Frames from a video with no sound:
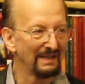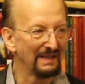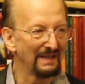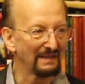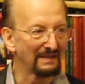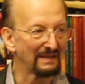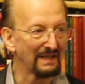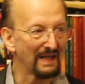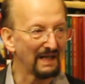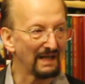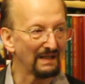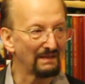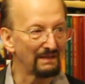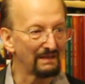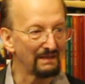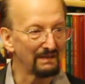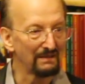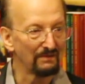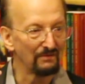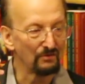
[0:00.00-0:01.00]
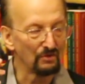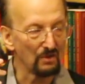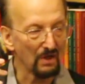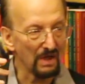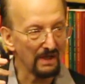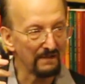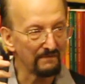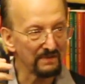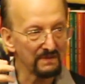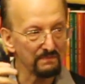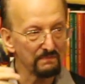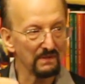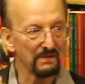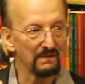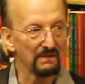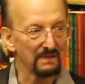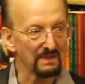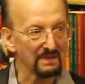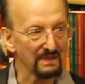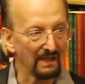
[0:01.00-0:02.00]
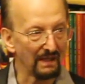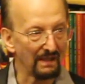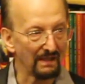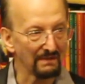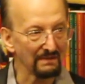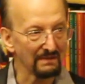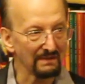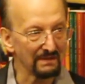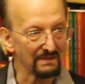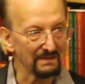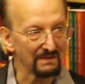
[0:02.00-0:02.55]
It can drive spirits out.